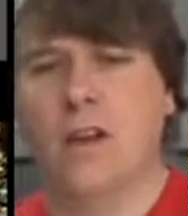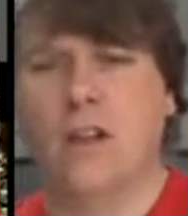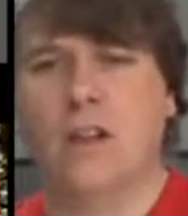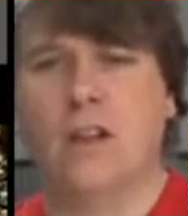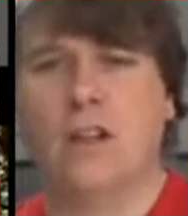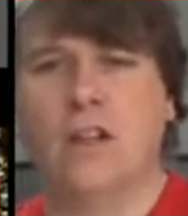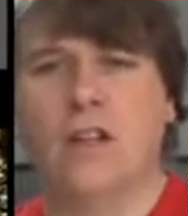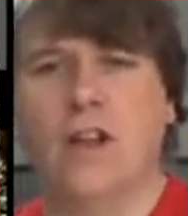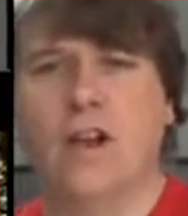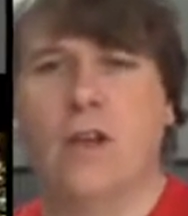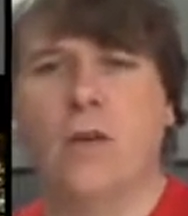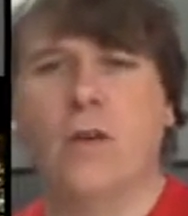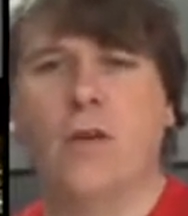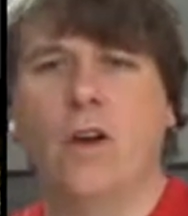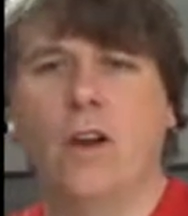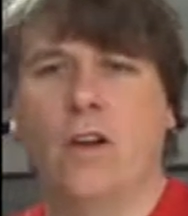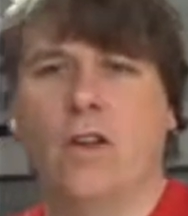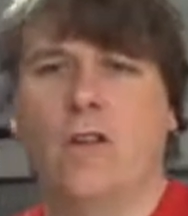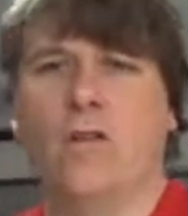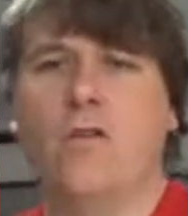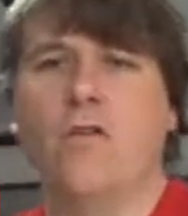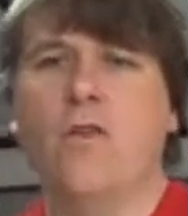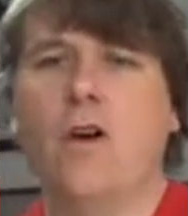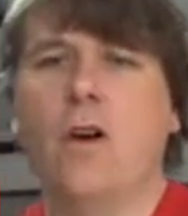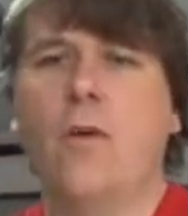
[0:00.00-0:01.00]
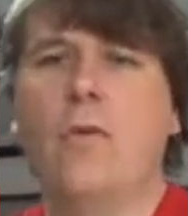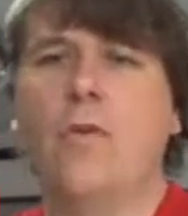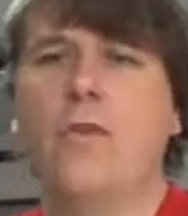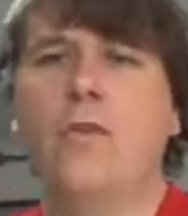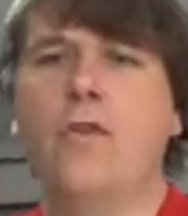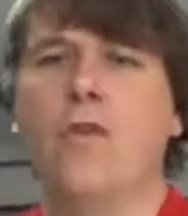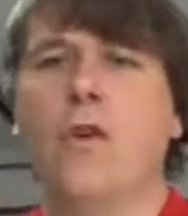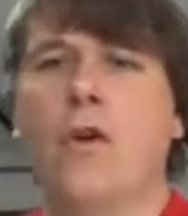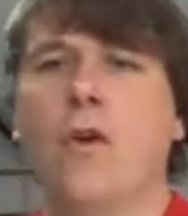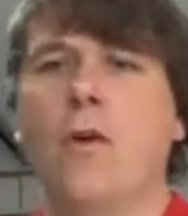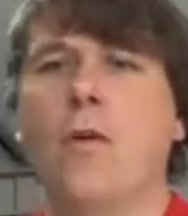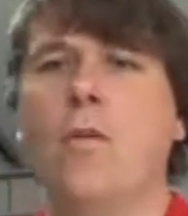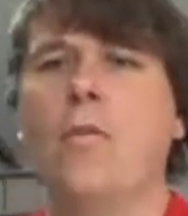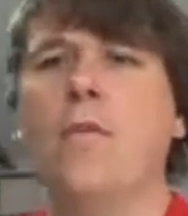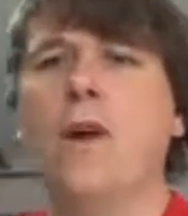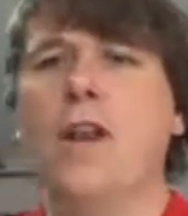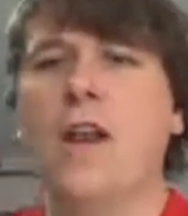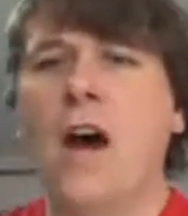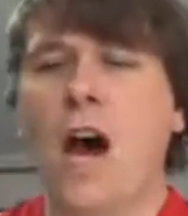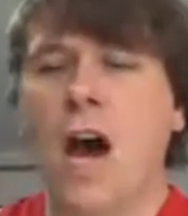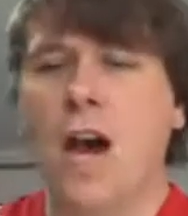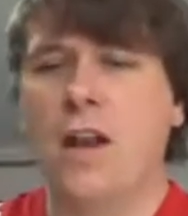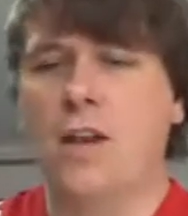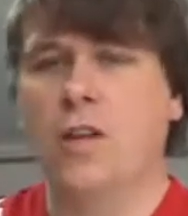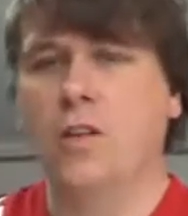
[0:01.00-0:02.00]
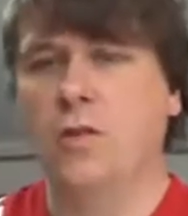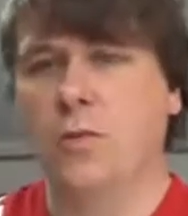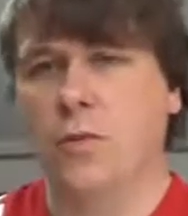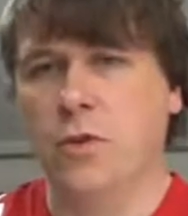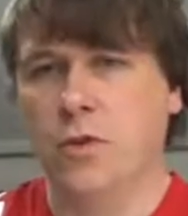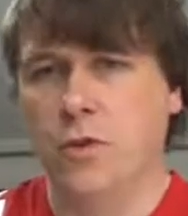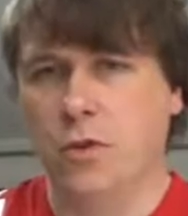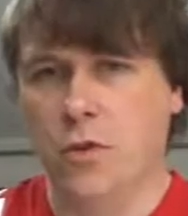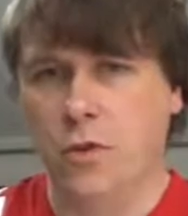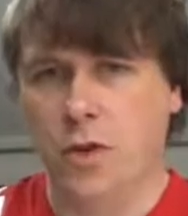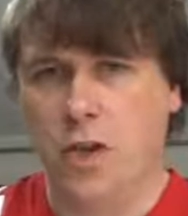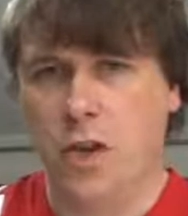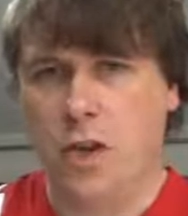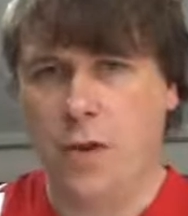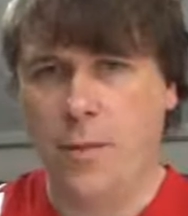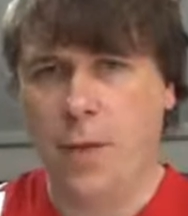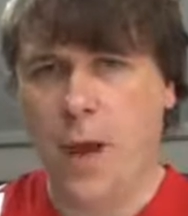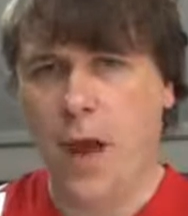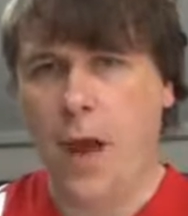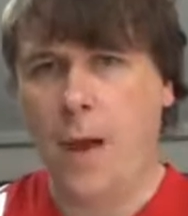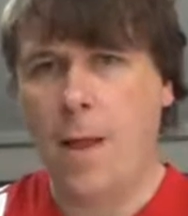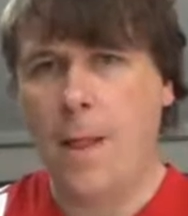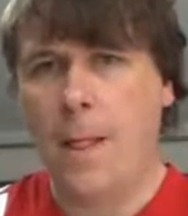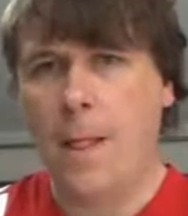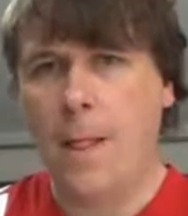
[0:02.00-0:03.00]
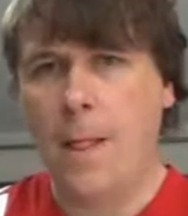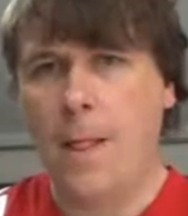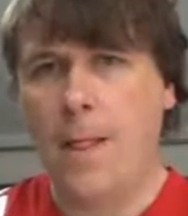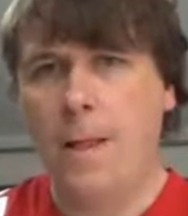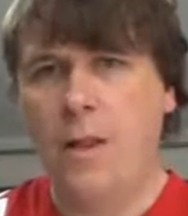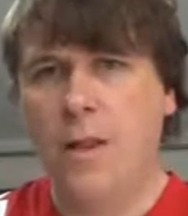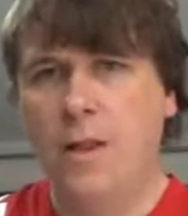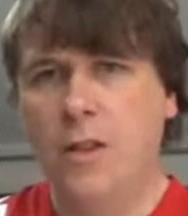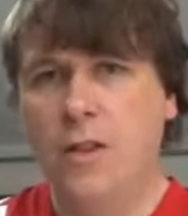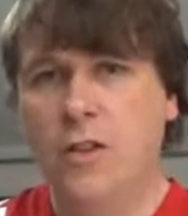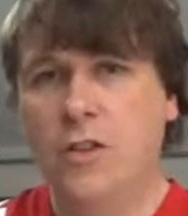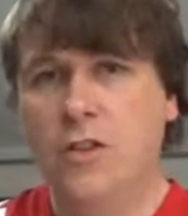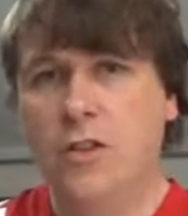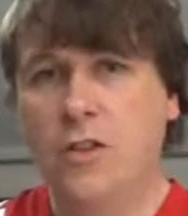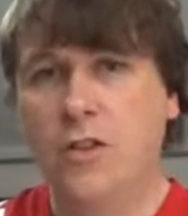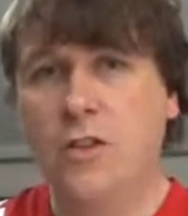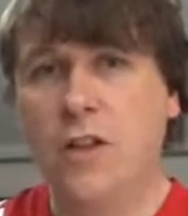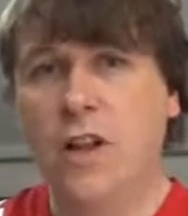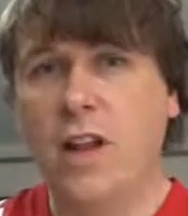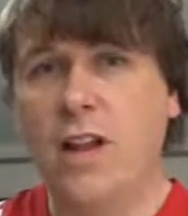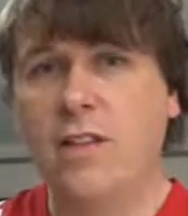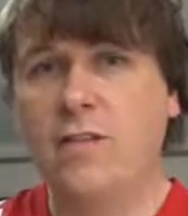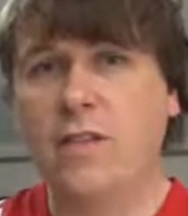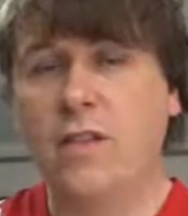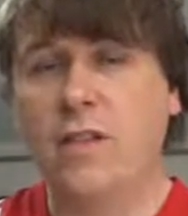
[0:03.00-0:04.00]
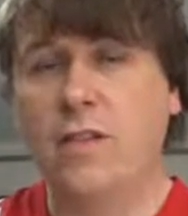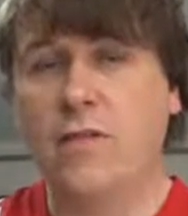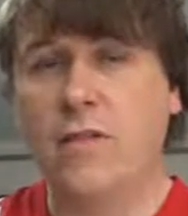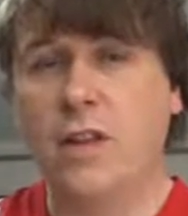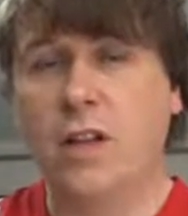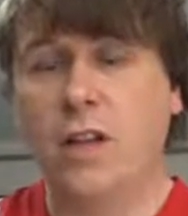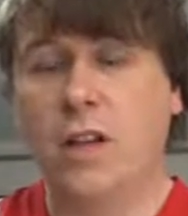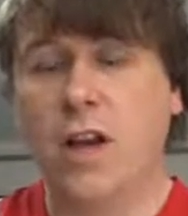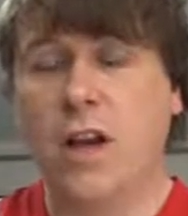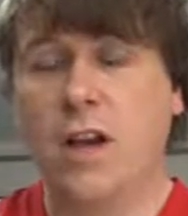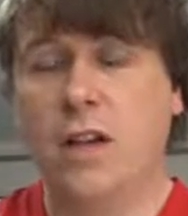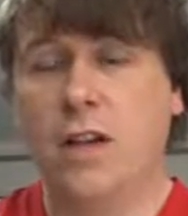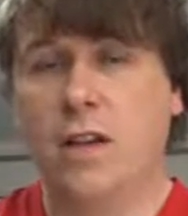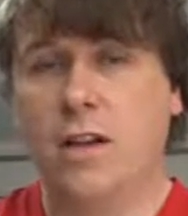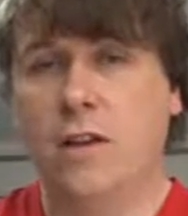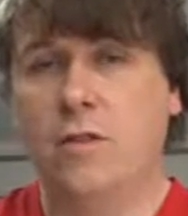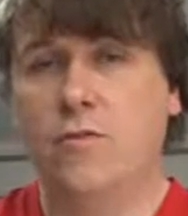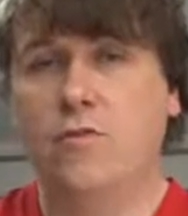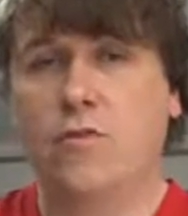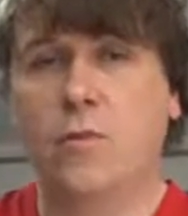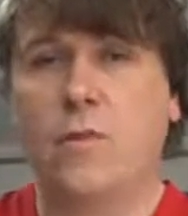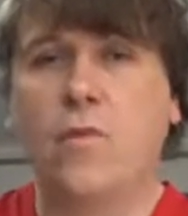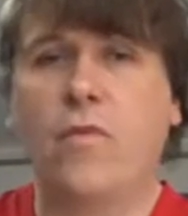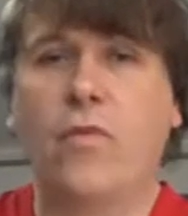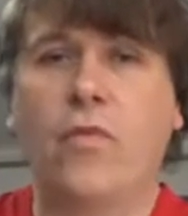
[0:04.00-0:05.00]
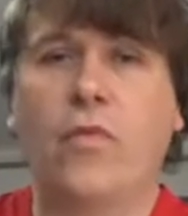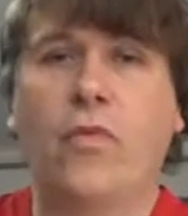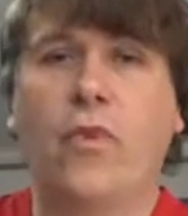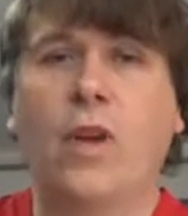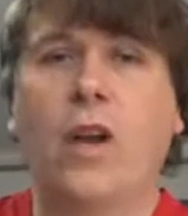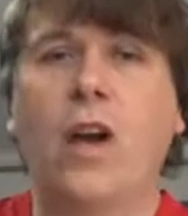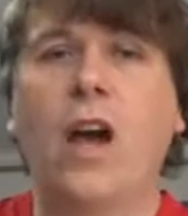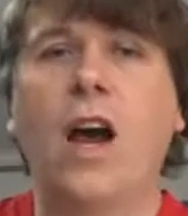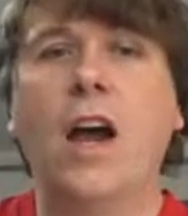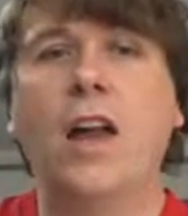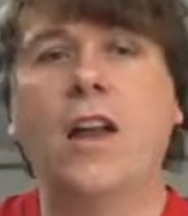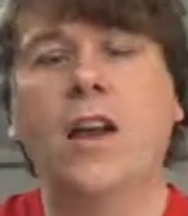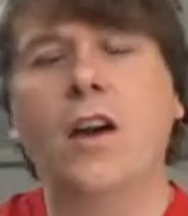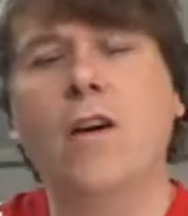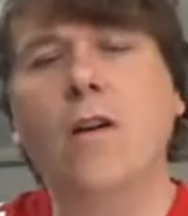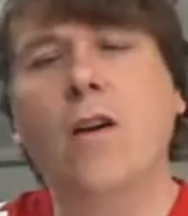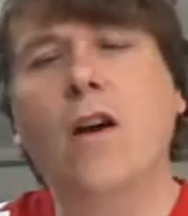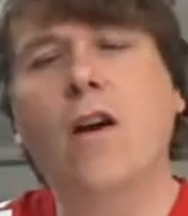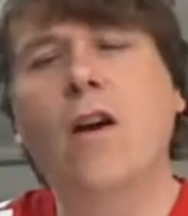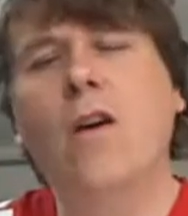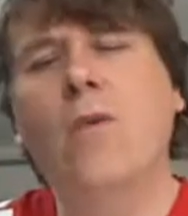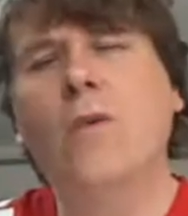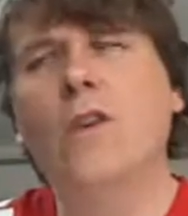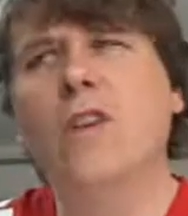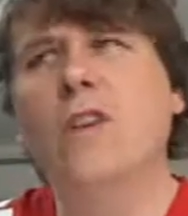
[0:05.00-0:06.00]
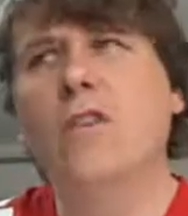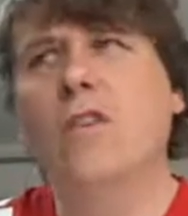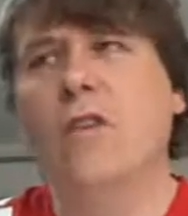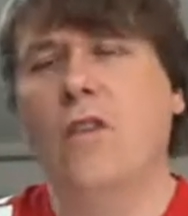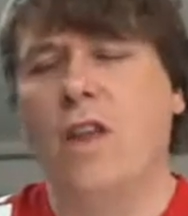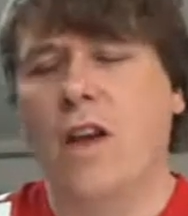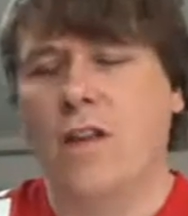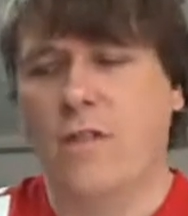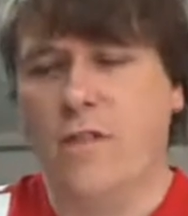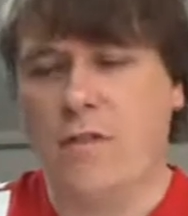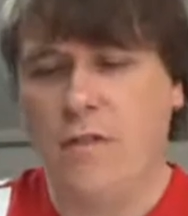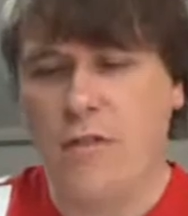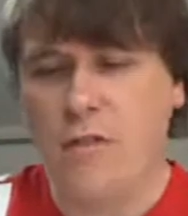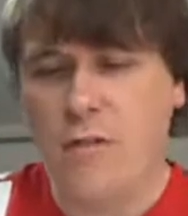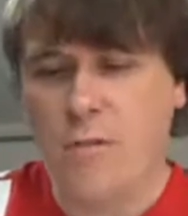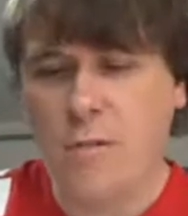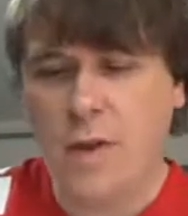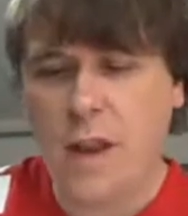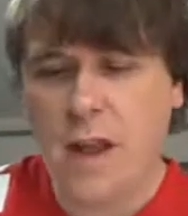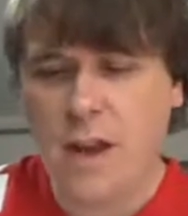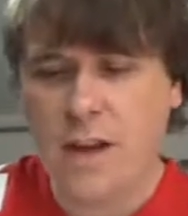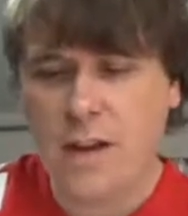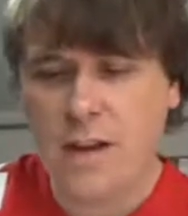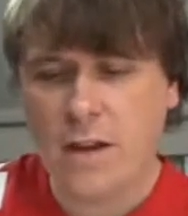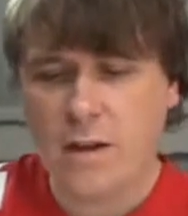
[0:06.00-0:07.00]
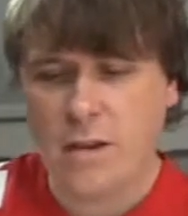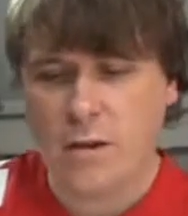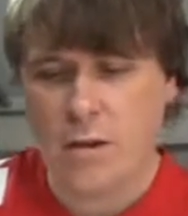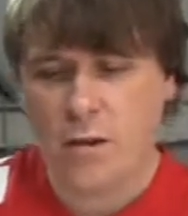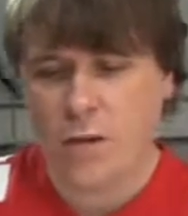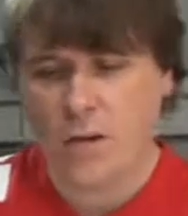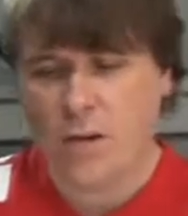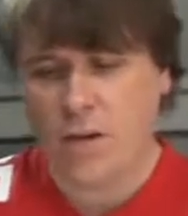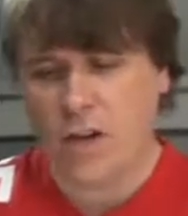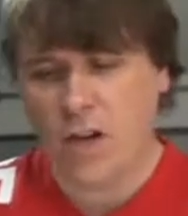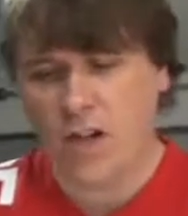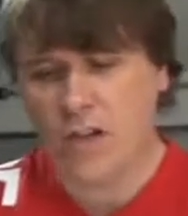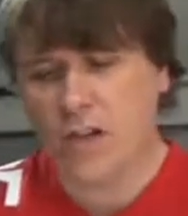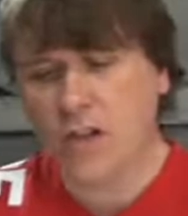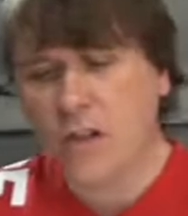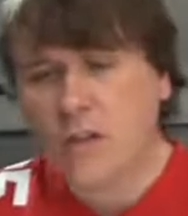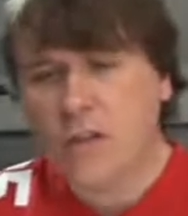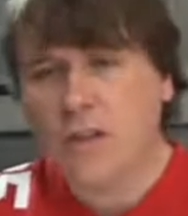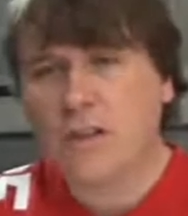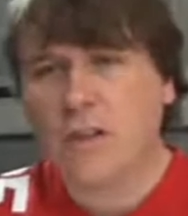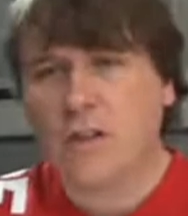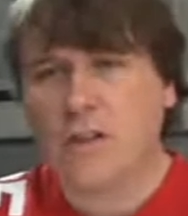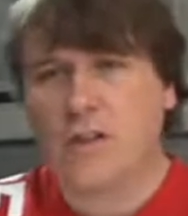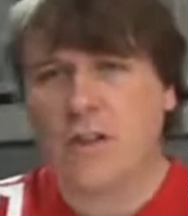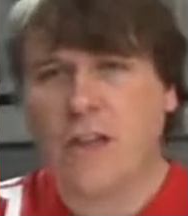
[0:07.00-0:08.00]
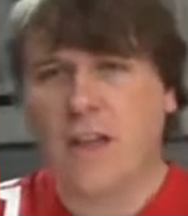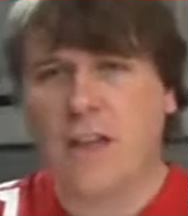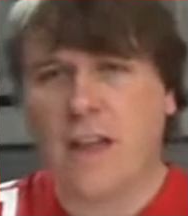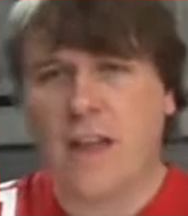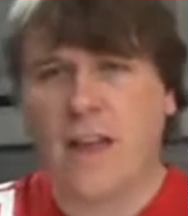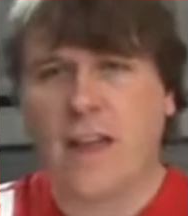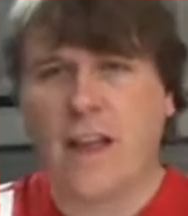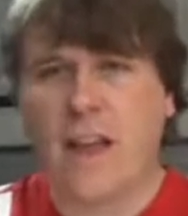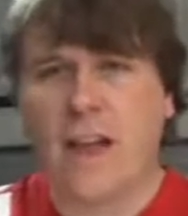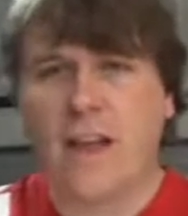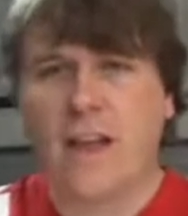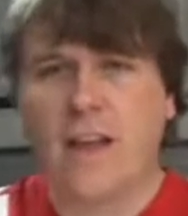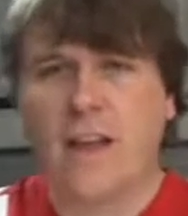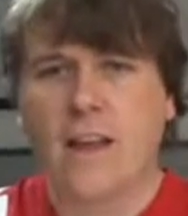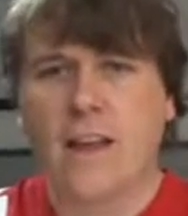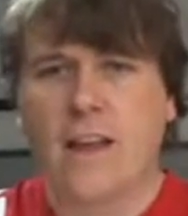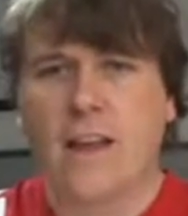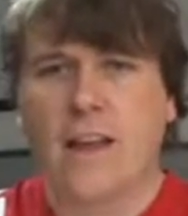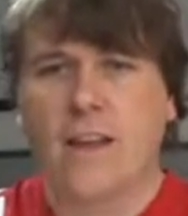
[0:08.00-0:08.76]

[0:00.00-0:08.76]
So like you've got with your bananas we're talking about, so you'll have something like, I don't know, uh, what do you call that, a fruit blender or a juicer or something like that?